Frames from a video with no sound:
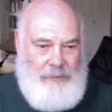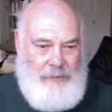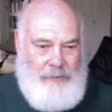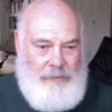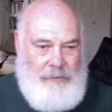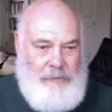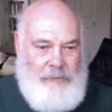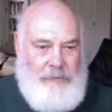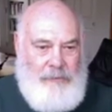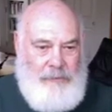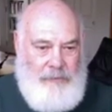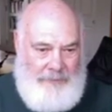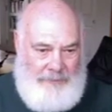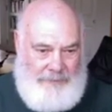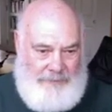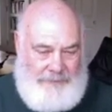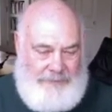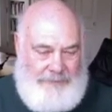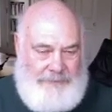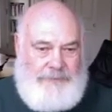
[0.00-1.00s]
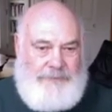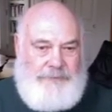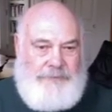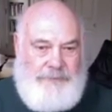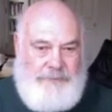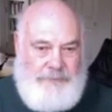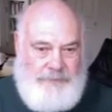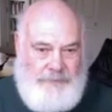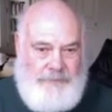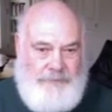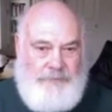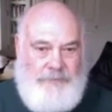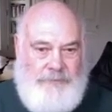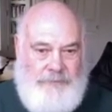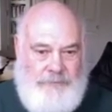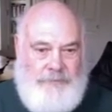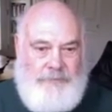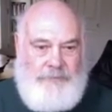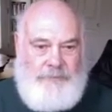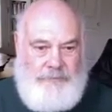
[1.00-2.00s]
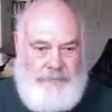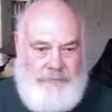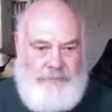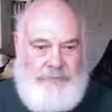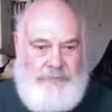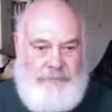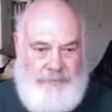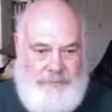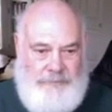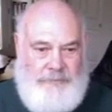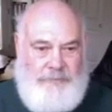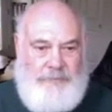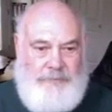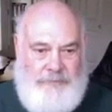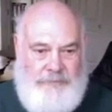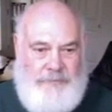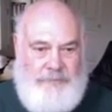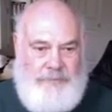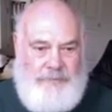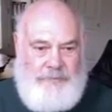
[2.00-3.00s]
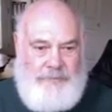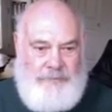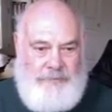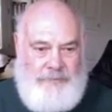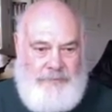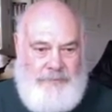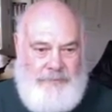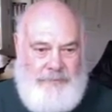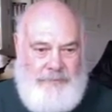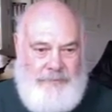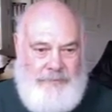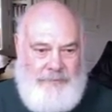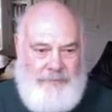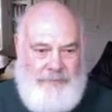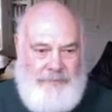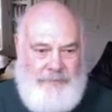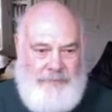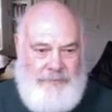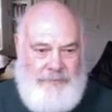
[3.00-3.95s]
(silent)